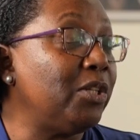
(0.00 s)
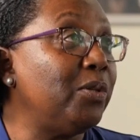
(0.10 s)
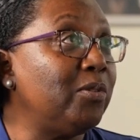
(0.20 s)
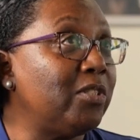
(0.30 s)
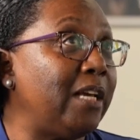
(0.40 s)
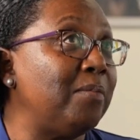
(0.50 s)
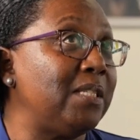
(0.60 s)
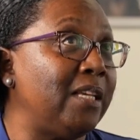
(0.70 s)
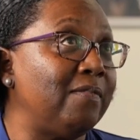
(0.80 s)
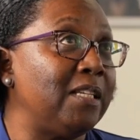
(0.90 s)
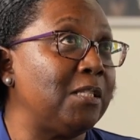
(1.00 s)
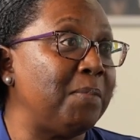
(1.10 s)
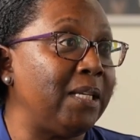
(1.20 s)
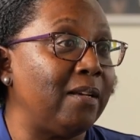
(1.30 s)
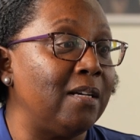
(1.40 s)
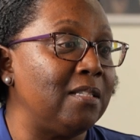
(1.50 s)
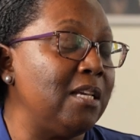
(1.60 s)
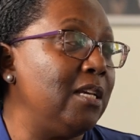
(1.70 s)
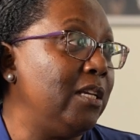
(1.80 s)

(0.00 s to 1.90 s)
a huge time savings, because,